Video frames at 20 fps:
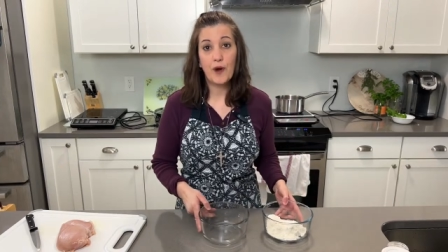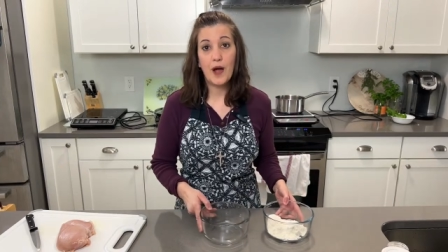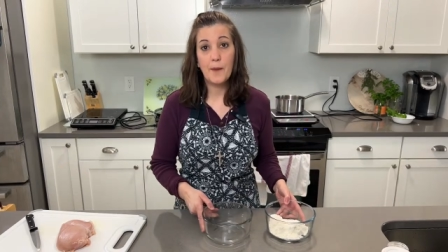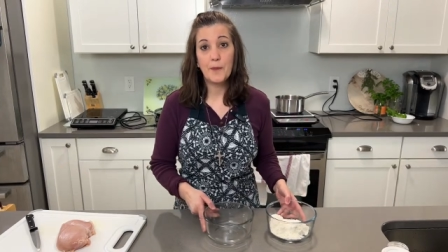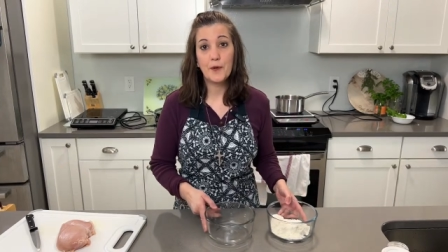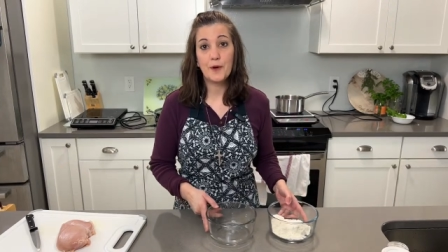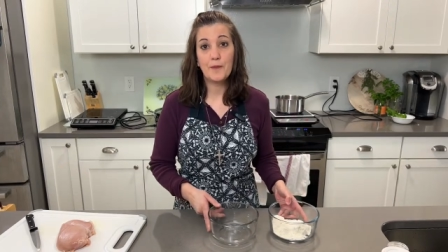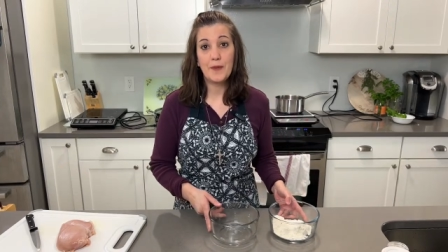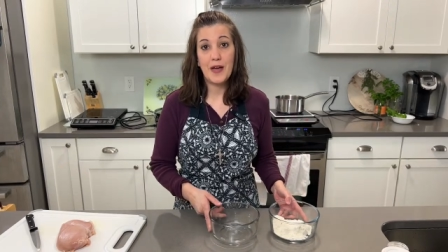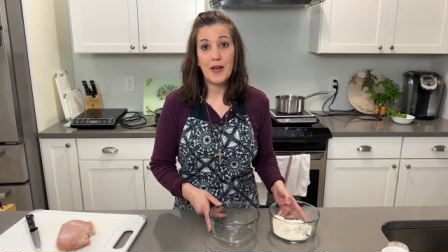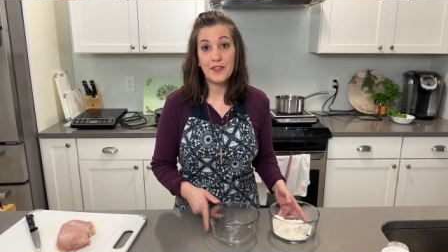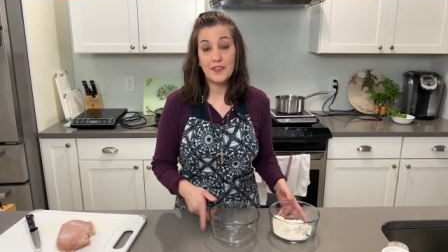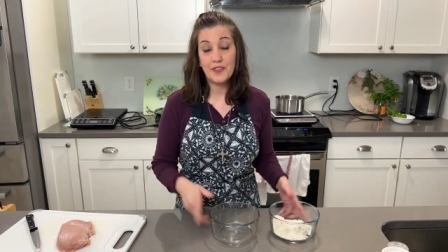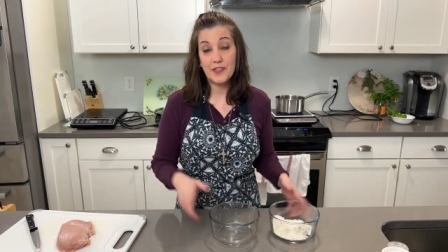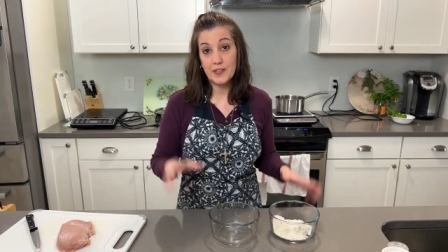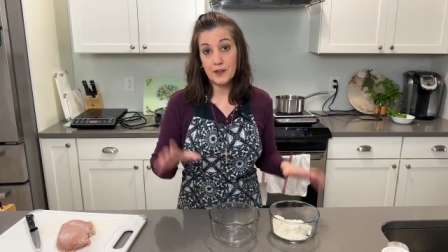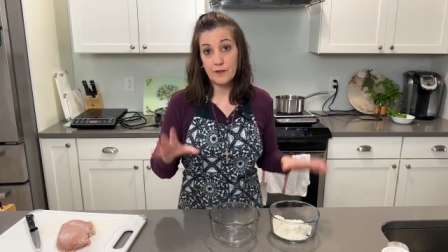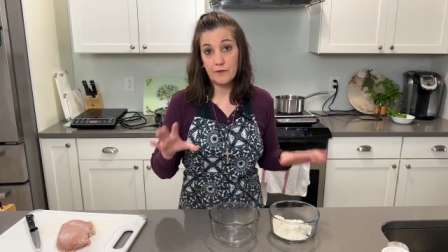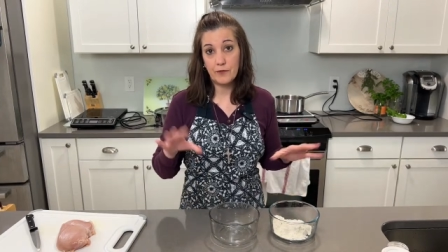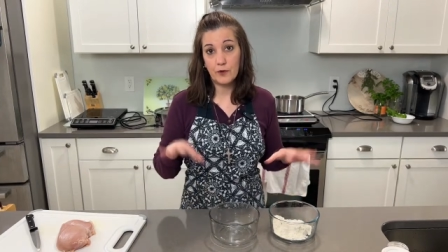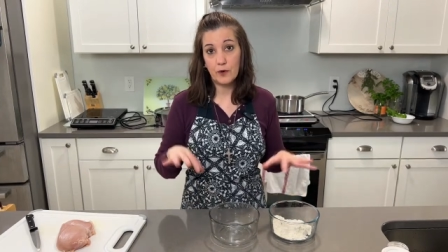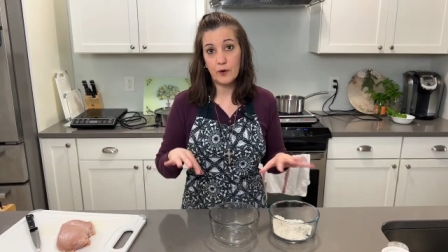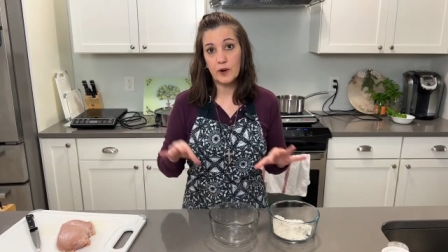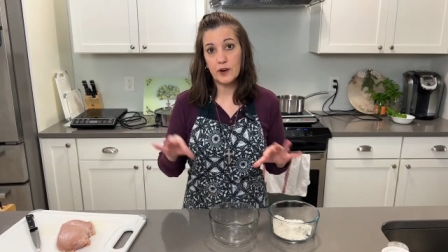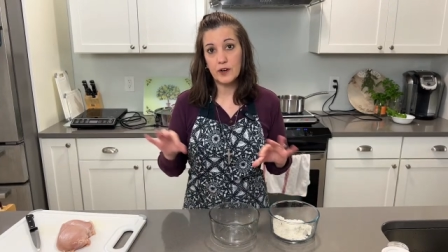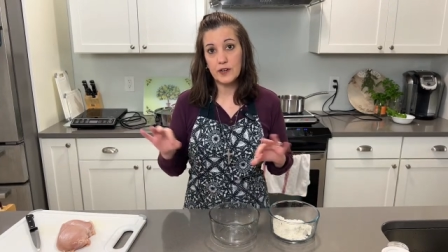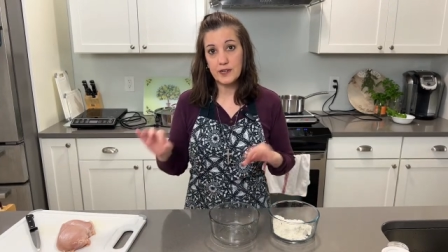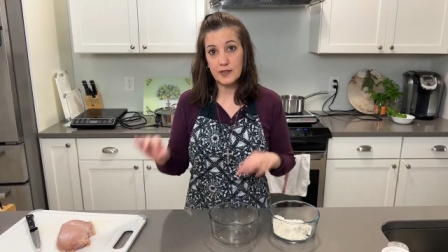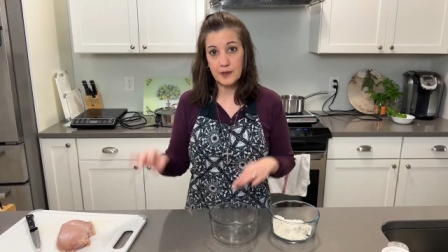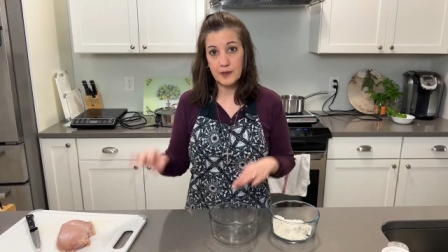proper method
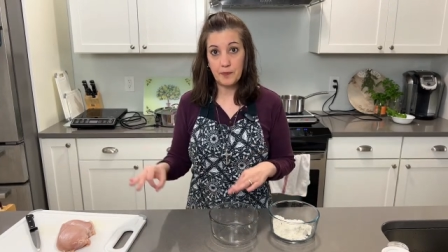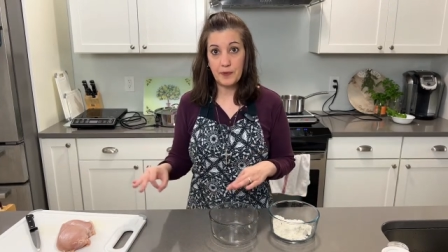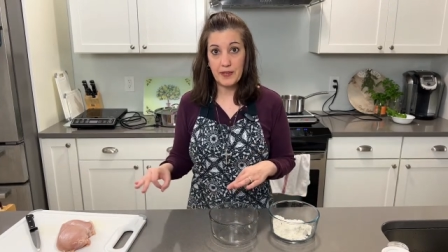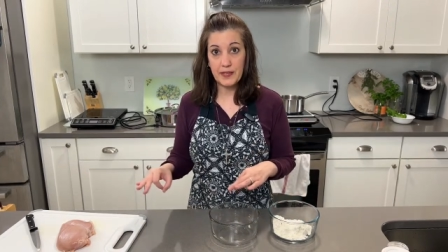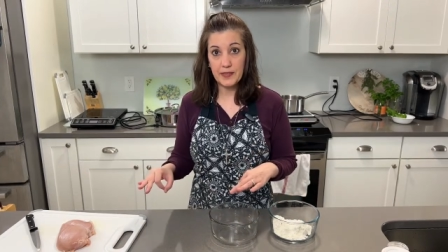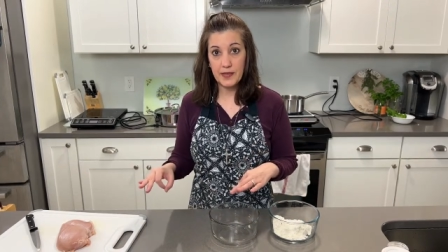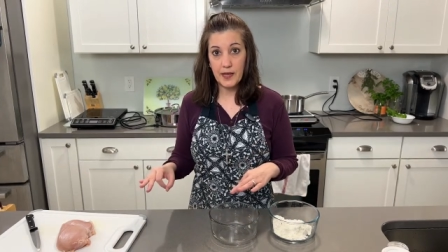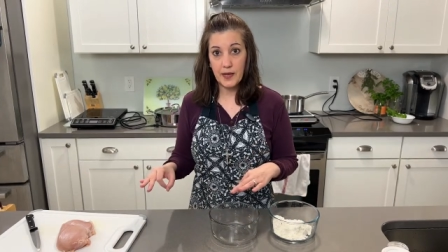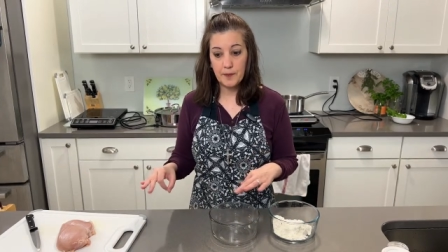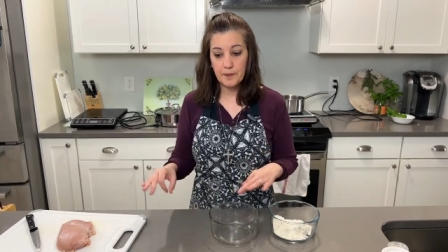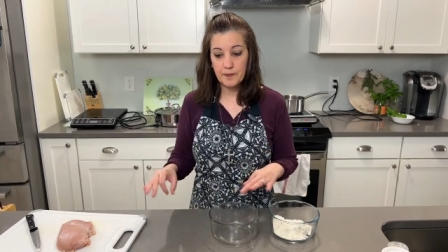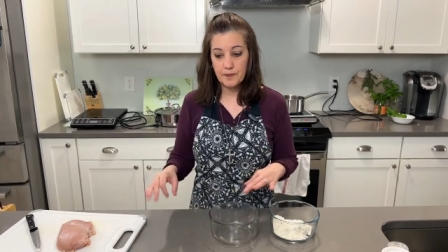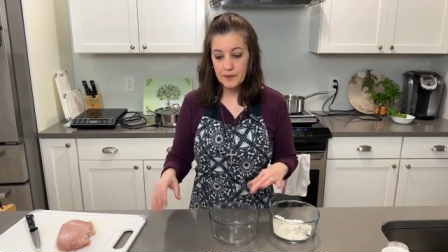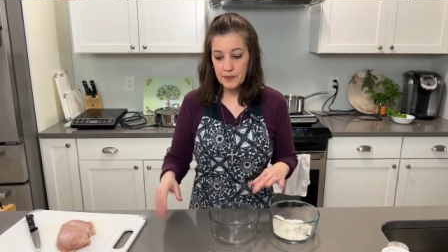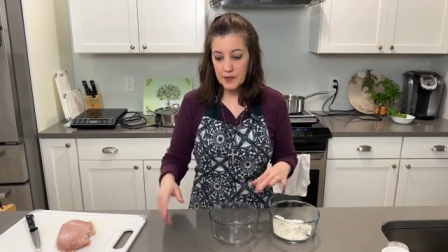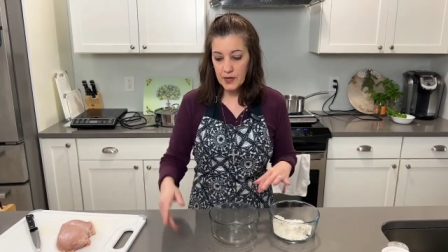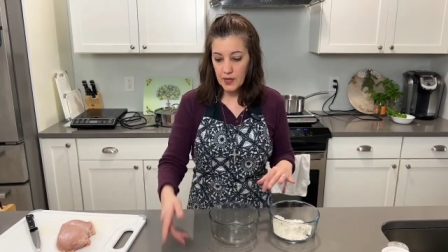for dipping them.